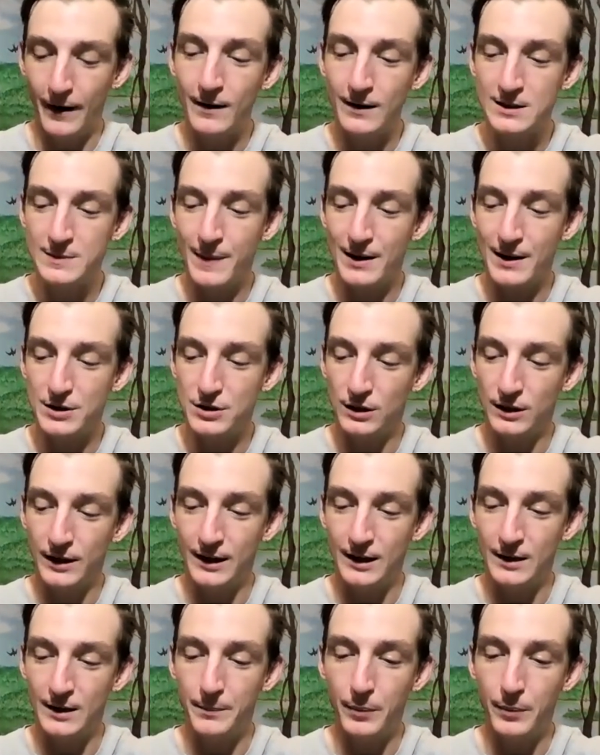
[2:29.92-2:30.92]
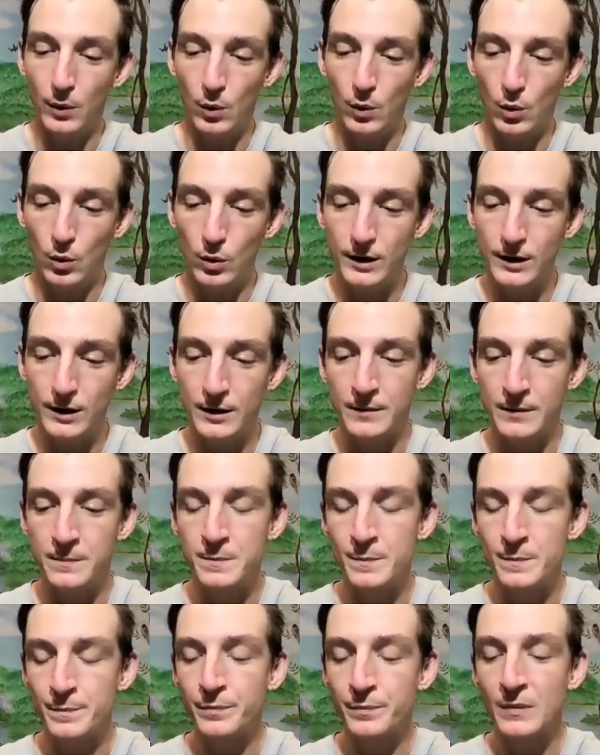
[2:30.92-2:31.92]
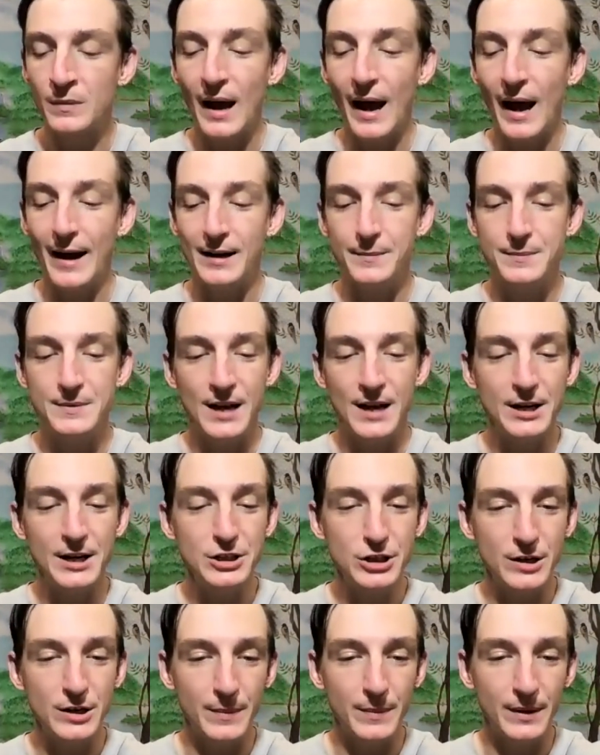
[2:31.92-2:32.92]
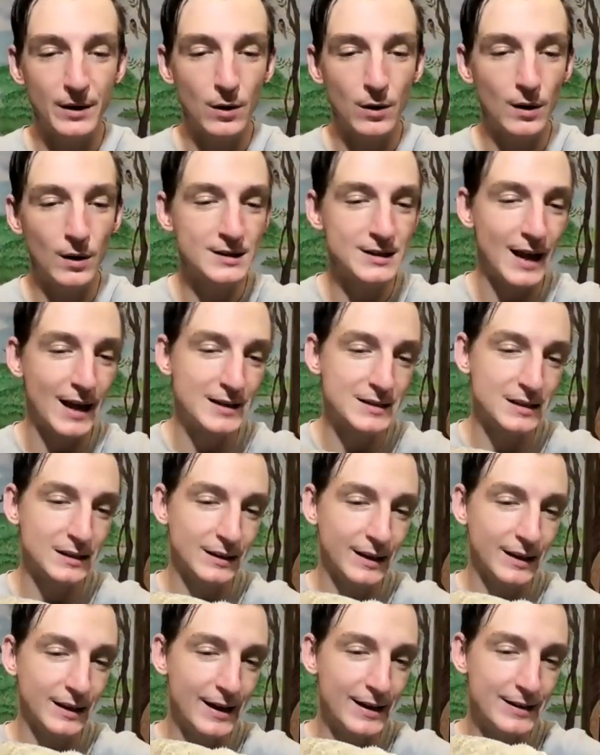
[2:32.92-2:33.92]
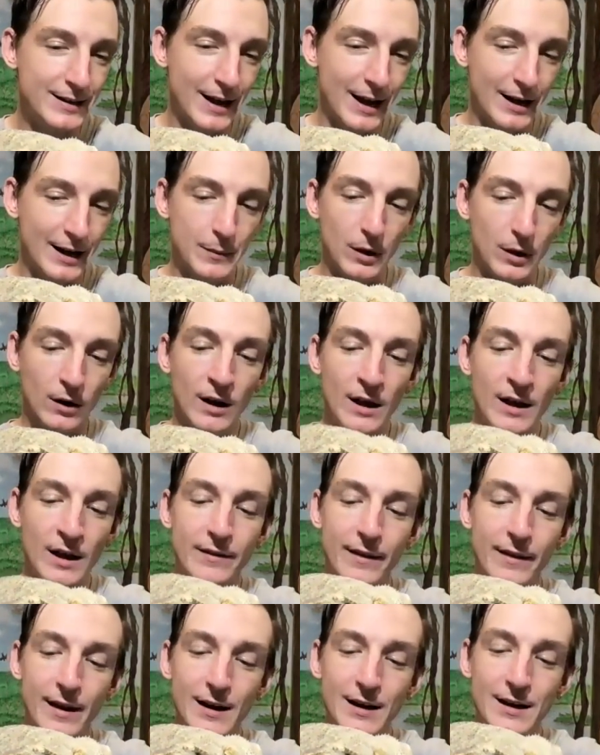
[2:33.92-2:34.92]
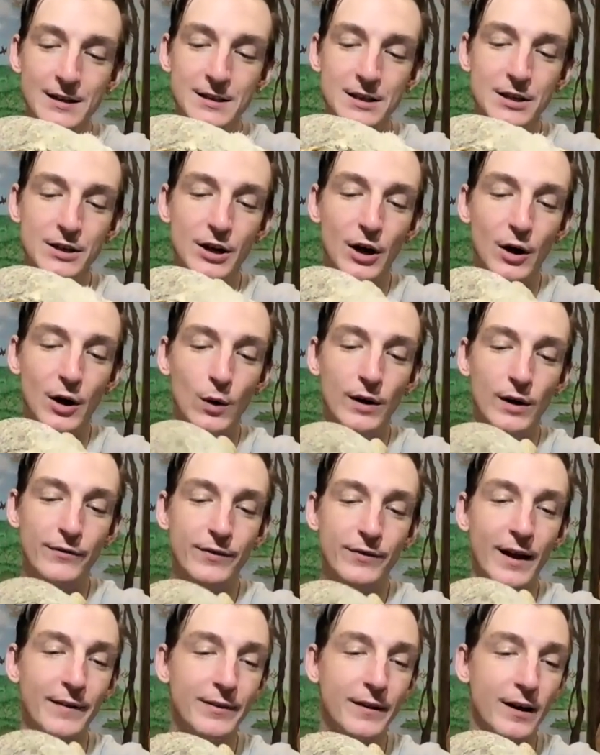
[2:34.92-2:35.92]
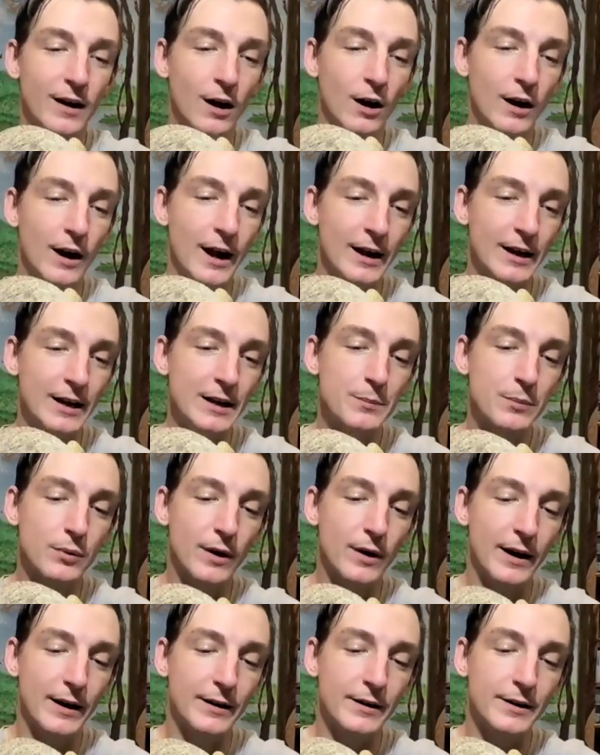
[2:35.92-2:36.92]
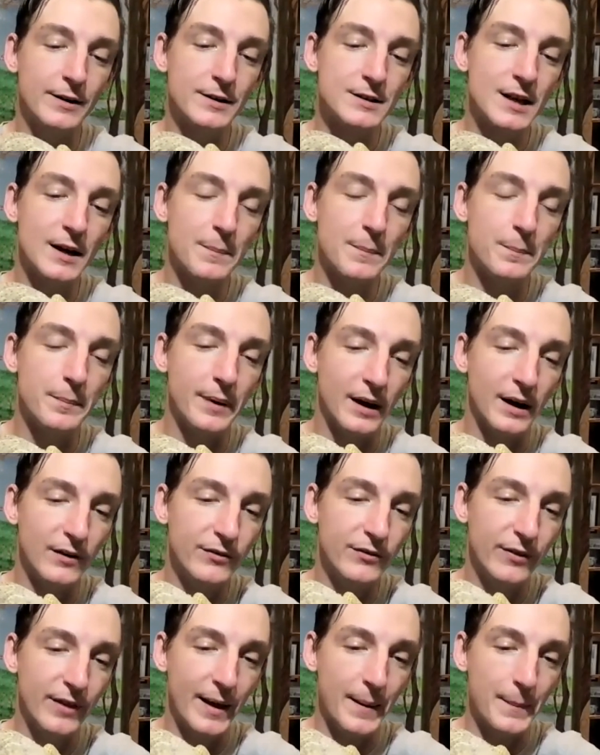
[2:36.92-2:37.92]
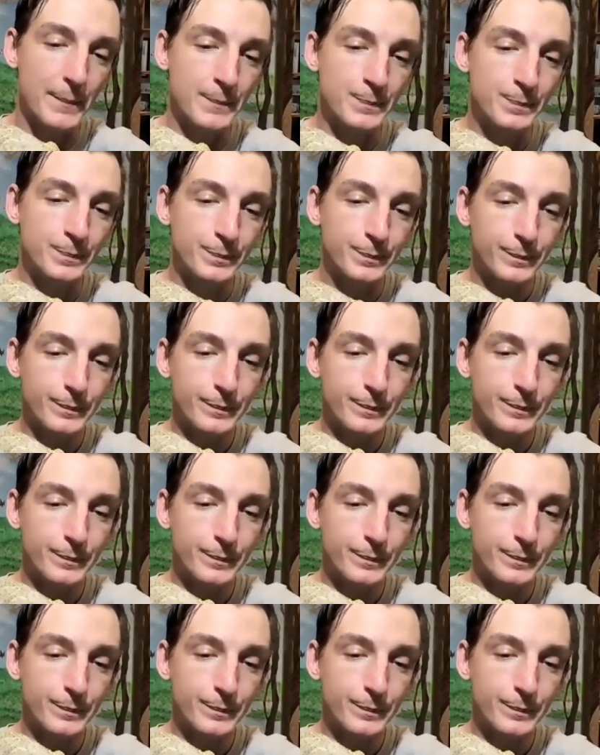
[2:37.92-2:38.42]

very special and important adaptation, because as a land animal, they need to know if that there are any predators above them.